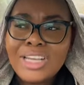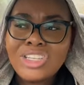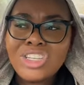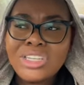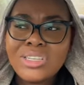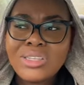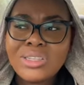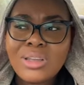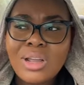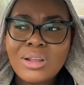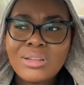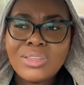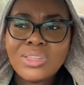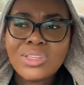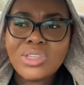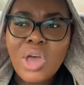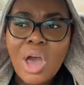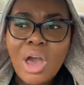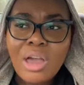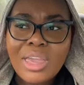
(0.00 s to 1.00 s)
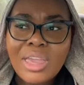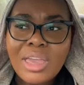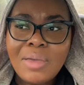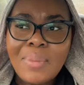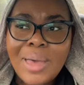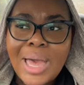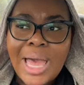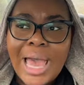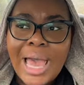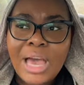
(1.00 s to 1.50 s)
and she starts talking
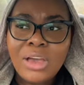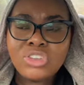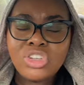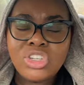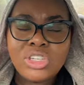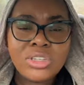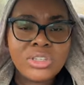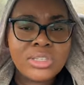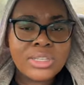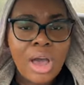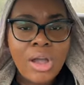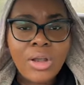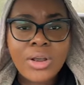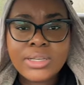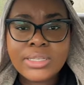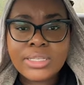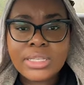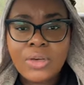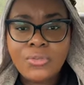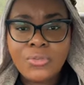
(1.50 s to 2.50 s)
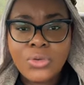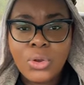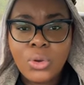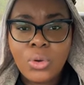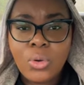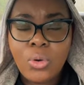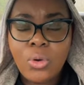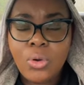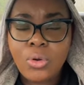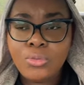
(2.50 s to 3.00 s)
about how she saw herself in
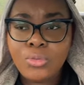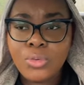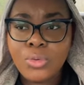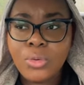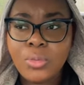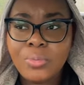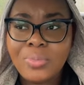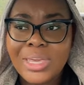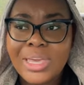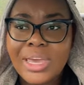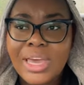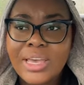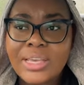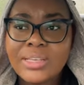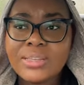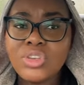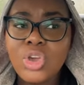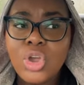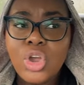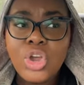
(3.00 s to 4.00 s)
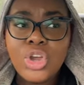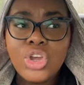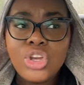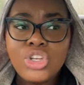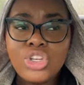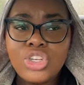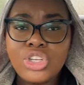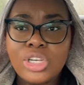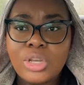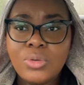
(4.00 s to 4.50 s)
a courtroom because
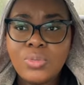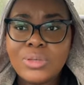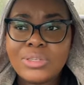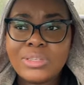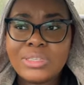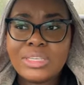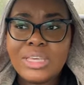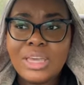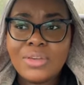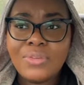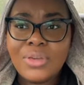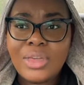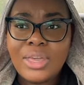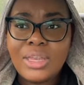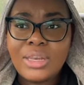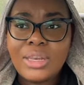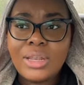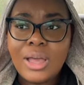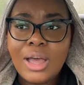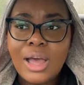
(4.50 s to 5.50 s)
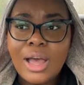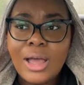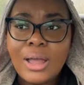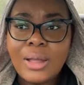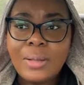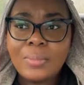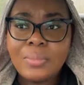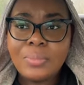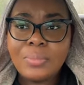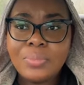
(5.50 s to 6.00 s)
she was given
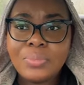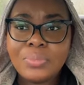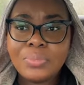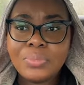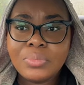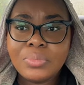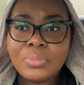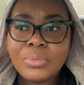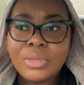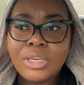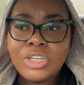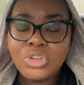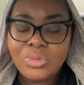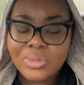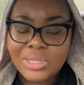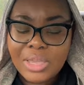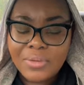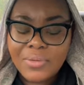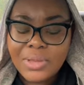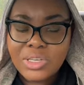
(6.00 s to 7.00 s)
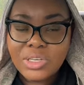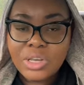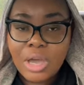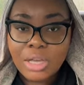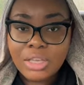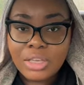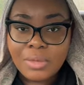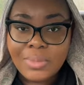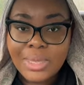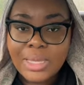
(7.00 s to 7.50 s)
um she was given
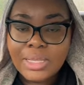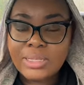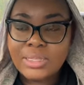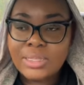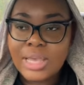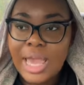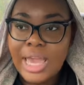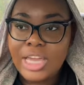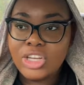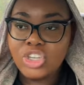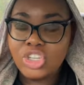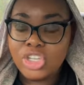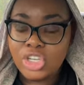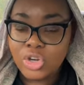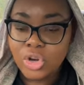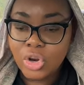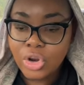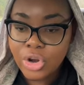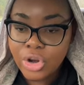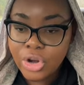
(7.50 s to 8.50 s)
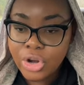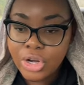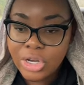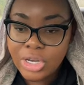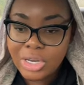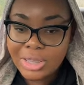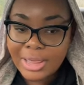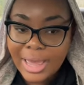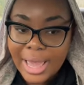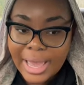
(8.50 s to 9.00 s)
documents, and she'd
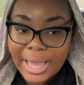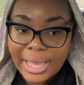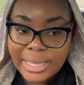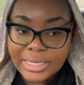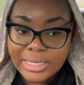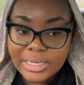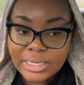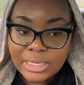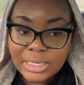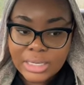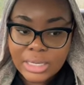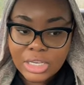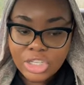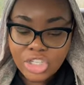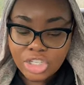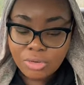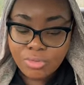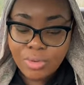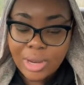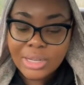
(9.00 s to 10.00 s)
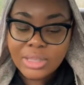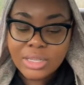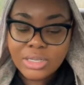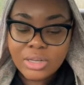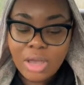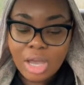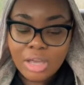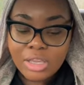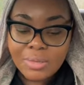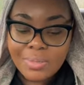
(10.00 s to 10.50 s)
heard that she read in
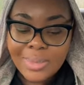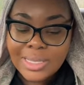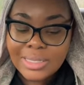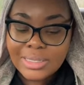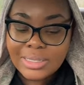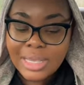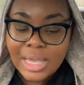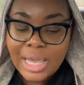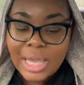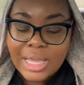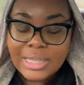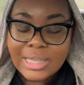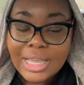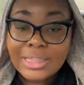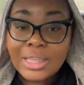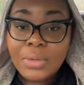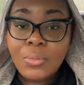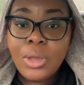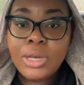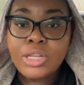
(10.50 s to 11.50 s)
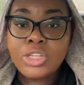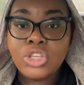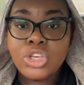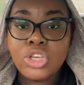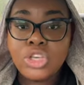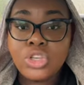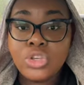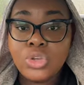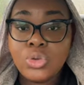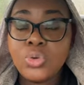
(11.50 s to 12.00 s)
the documents that they wanted
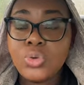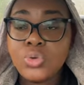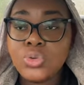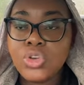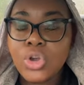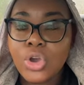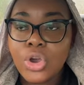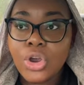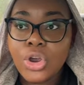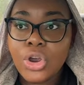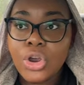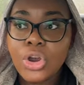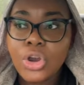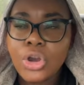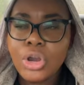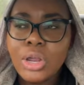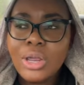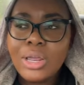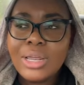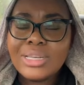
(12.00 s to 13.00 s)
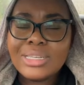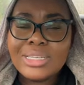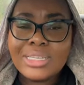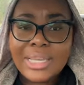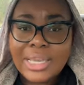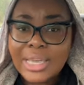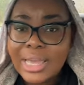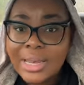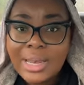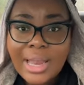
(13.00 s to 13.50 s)
to use her
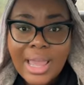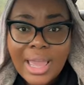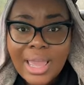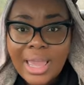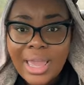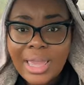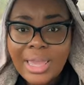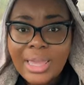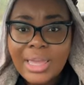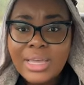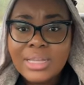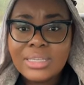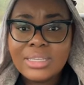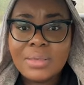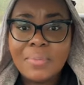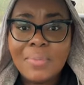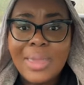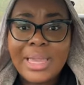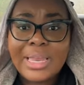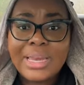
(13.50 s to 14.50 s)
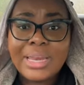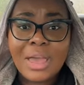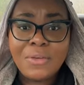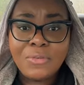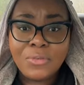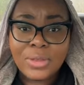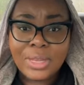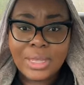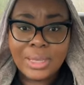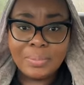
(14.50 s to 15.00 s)
D N A to make
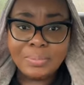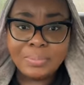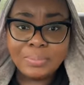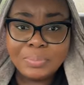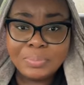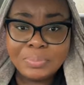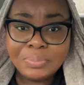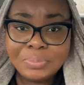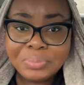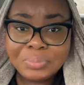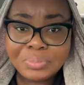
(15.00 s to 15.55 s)
Nephilim.